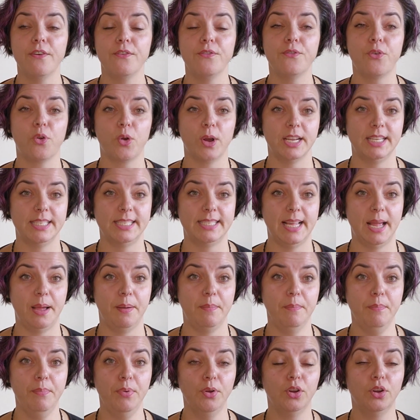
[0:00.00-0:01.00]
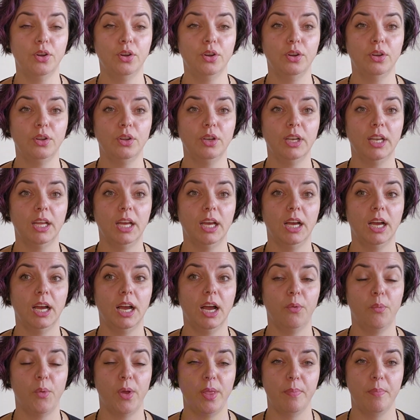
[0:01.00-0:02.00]
For example,
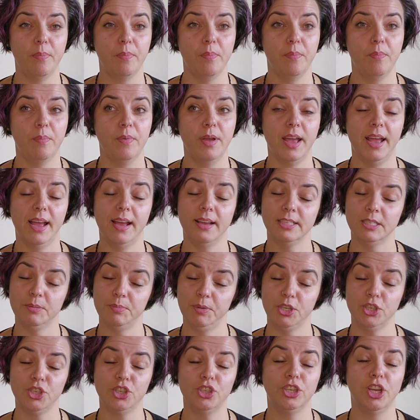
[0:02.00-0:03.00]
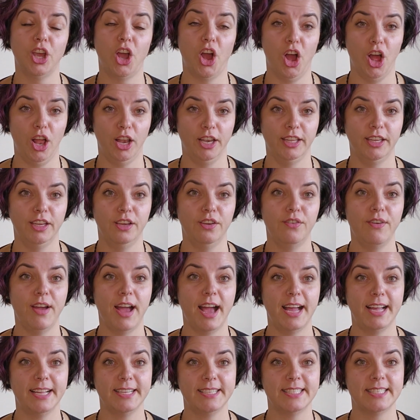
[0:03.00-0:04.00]
when especially Olive
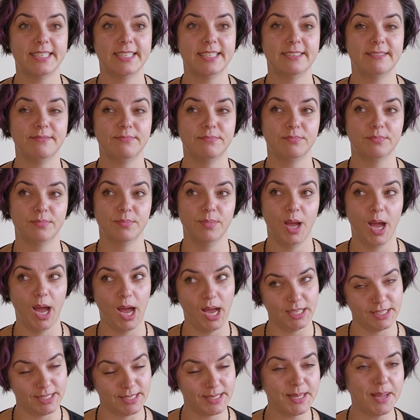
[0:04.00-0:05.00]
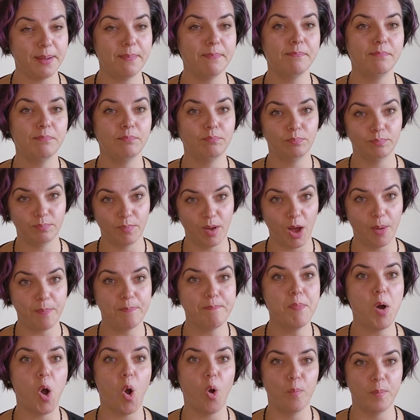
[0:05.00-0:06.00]
has had some
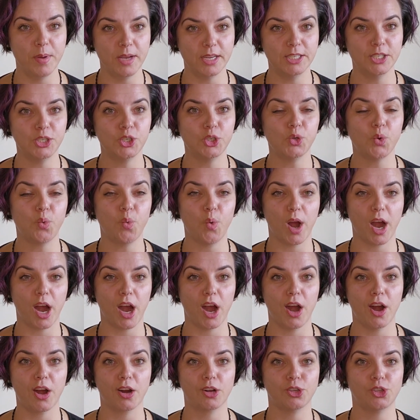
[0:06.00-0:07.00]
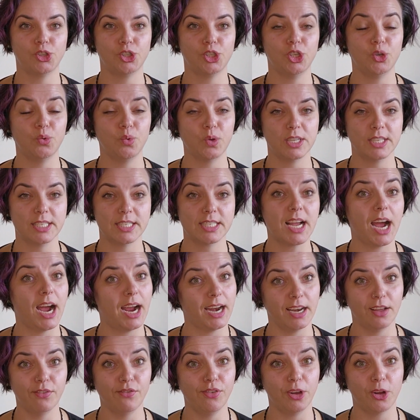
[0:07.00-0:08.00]
moment where she was
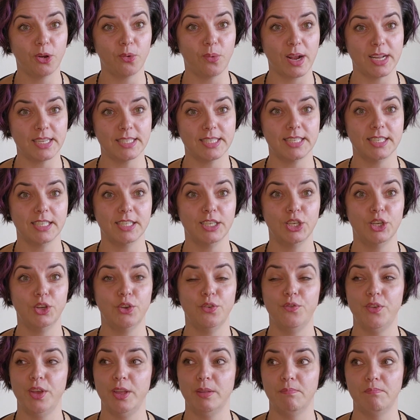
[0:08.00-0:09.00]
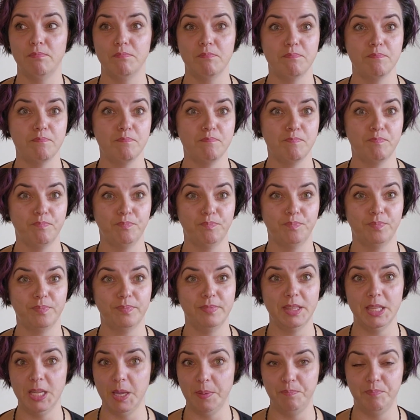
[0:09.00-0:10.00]
kind of aggressive and
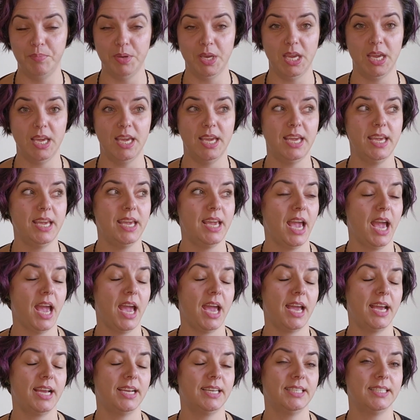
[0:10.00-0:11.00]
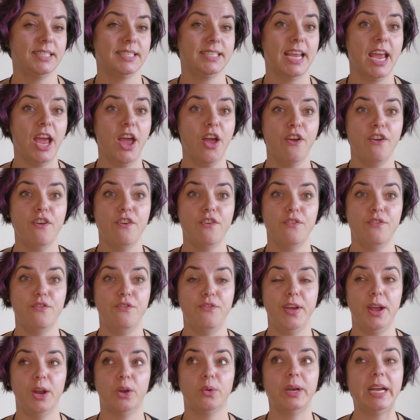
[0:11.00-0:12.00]
nippy and
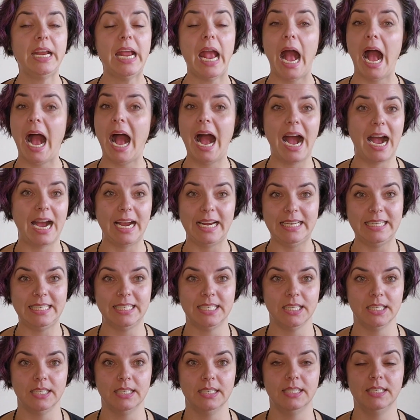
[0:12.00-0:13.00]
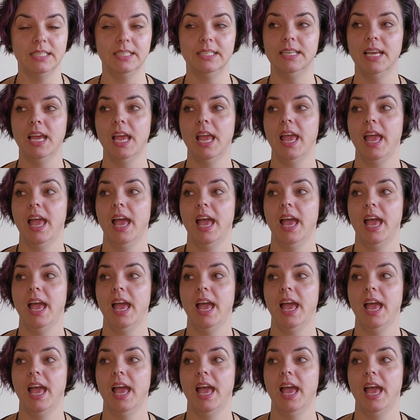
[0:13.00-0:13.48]
very heightened